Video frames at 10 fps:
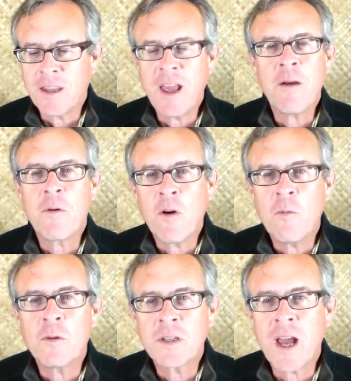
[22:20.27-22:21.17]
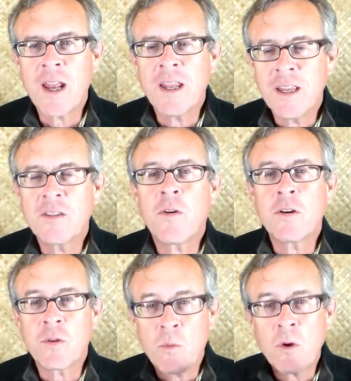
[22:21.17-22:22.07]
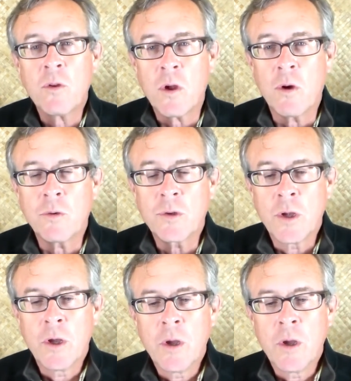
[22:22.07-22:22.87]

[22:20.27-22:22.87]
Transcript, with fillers: yeah, we're almost got it as far as the world goes.